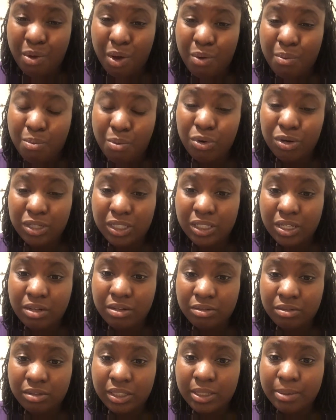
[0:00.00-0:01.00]
more so,
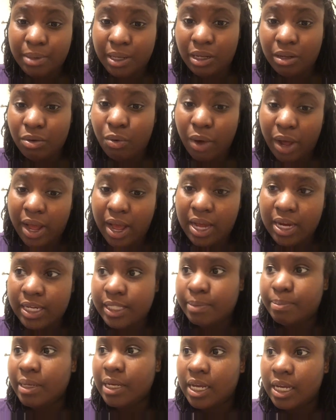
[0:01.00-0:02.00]
to be quite
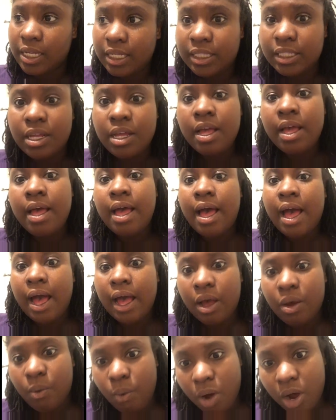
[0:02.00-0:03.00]
honest, because I
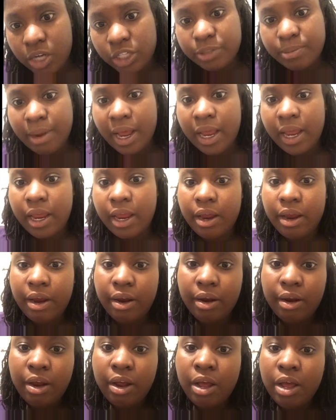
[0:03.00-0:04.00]
could wash my
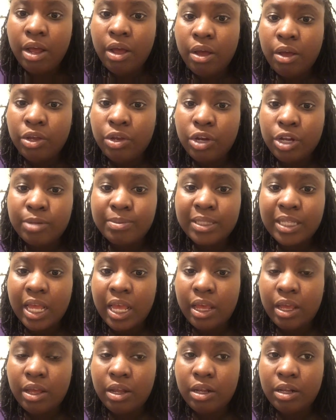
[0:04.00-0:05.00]
hair, you know what I'm
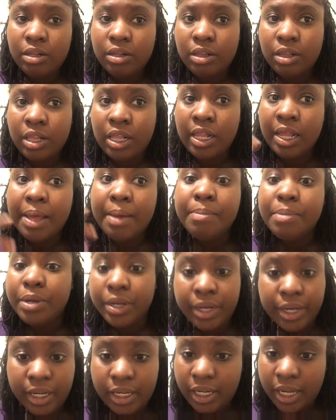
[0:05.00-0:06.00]
saying,
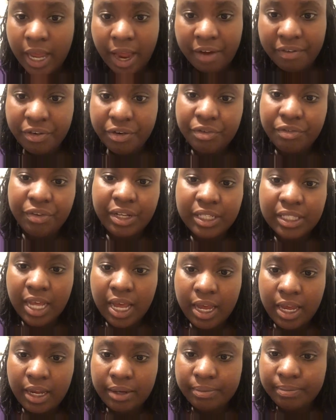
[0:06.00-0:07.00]
immediately after a
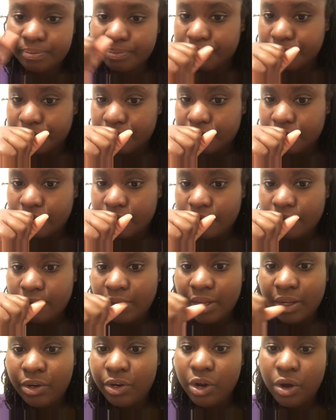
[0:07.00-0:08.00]
retight.
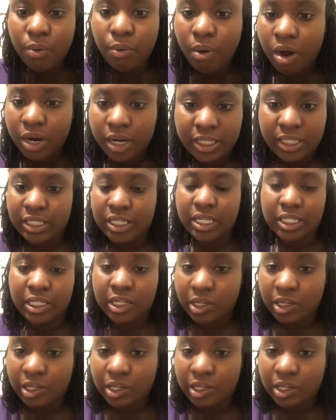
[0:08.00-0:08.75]
You know, water doesn't